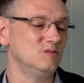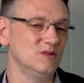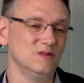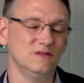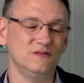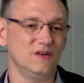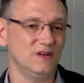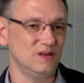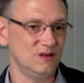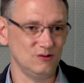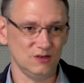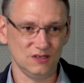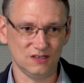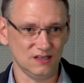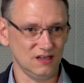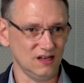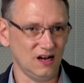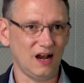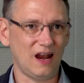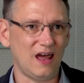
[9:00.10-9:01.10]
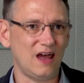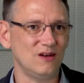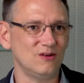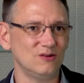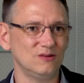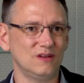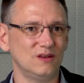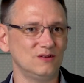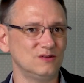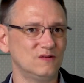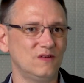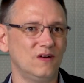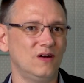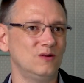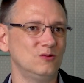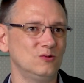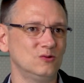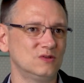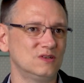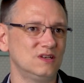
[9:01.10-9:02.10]
move further into the cloud, those
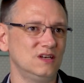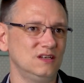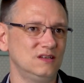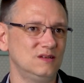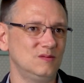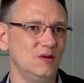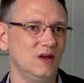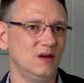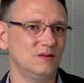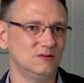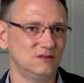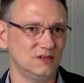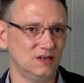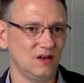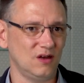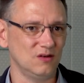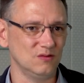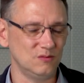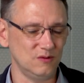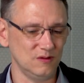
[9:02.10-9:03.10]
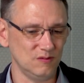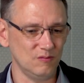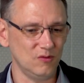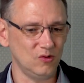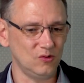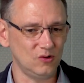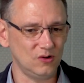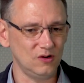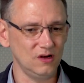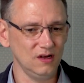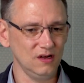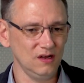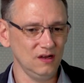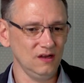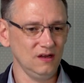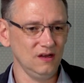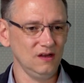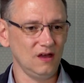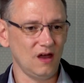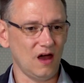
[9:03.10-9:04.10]
firewalls need to be able to cope with more
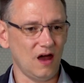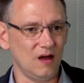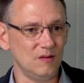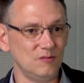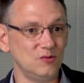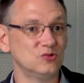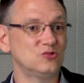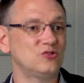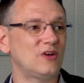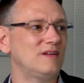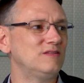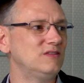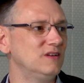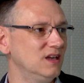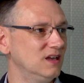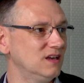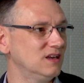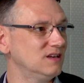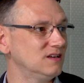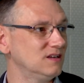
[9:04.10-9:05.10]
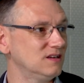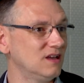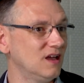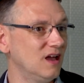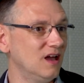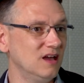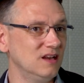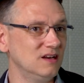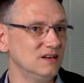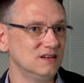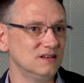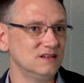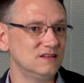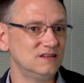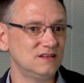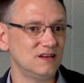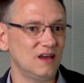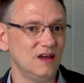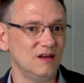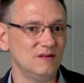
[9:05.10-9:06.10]
traffic. And
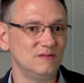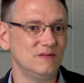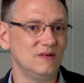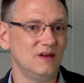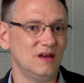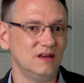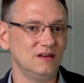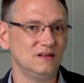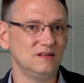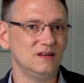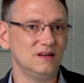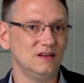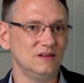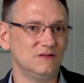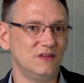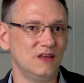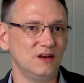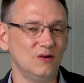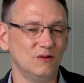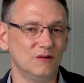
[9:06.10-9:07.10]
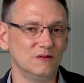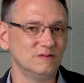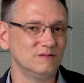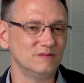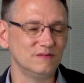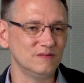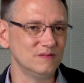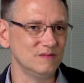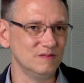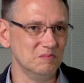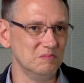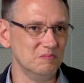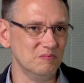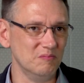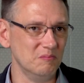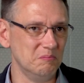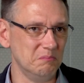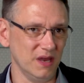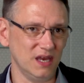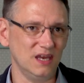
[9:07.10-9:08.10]
if they're not
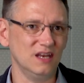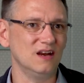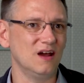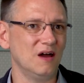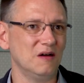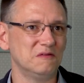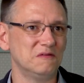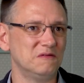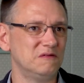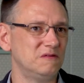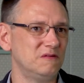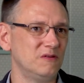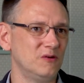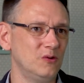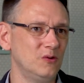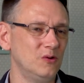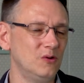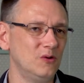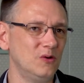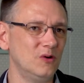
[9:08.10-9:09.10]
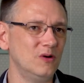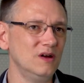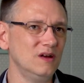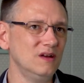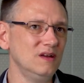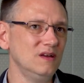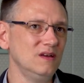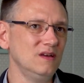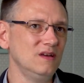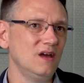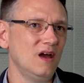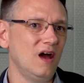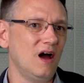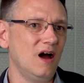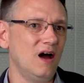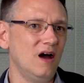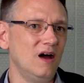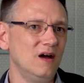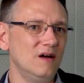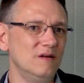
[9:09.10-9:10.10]
big enough or
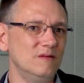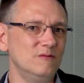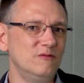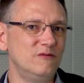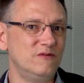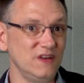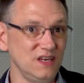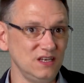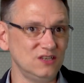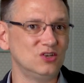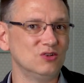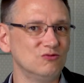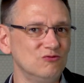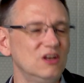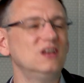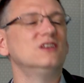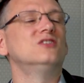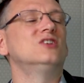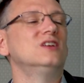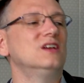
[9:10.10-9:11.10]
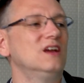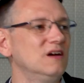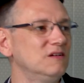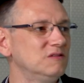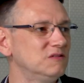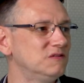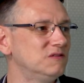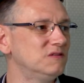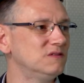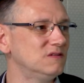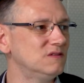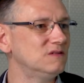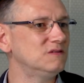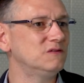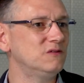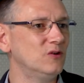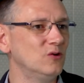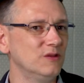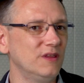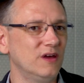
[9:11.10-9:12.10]
feature rich enough
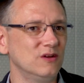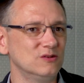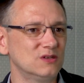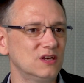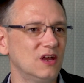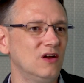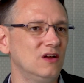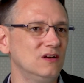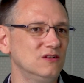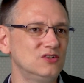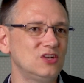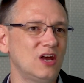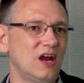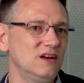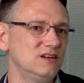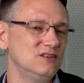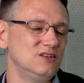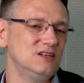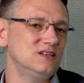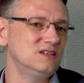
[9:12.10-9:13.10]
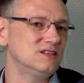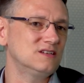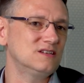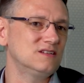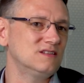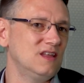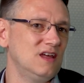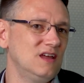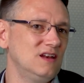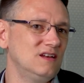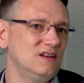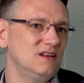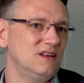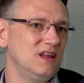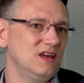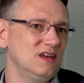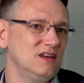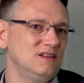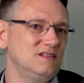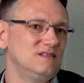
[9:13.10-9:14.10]
for those kind of challenges, then
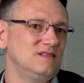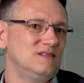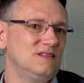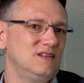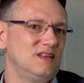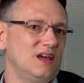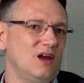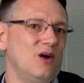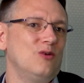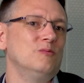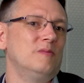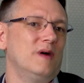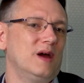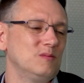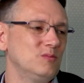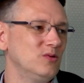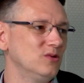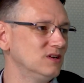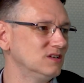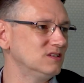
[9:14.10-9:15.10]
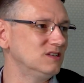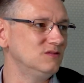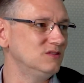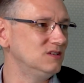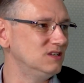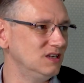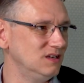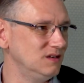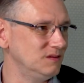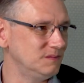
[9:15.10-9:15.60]
they hold back productivity.